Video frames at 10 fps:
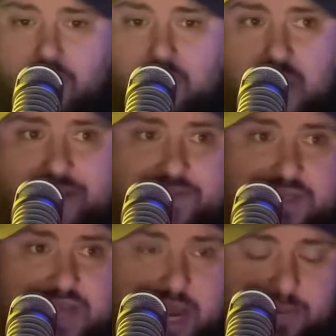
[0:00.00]
in your life to
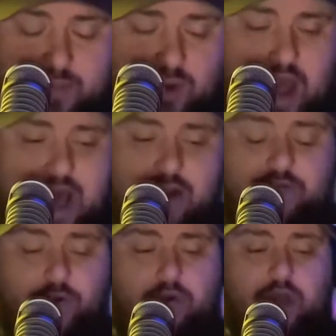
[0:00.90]
take people out of
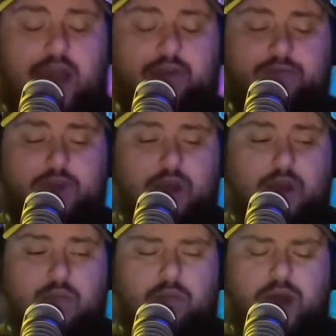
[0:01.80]
your life,
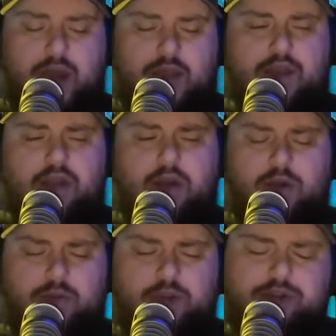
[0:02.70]
but
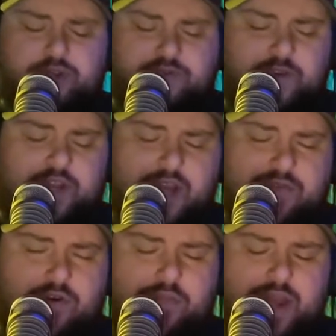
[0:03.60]
you should forgive.
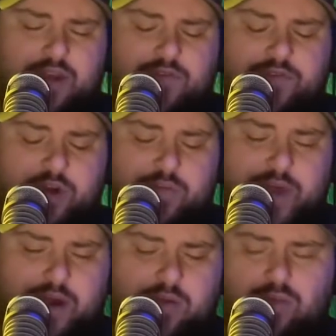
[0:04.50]
It'll make you feel
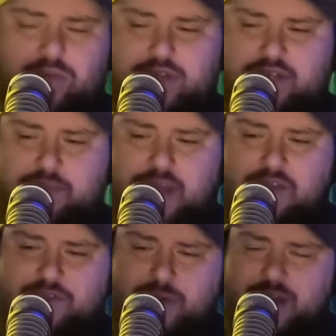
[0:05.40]
better. Well, does it make you
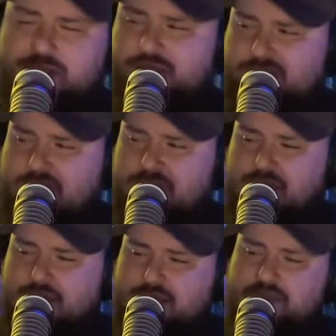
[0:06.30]
feel better just saying
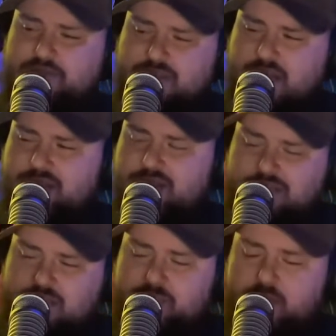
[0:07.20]
that? Because if it does, then
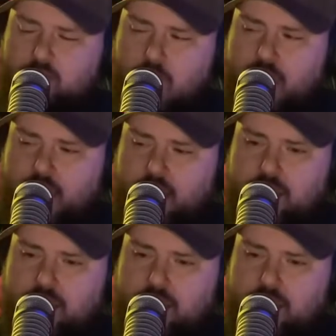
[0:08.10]
just be quiet.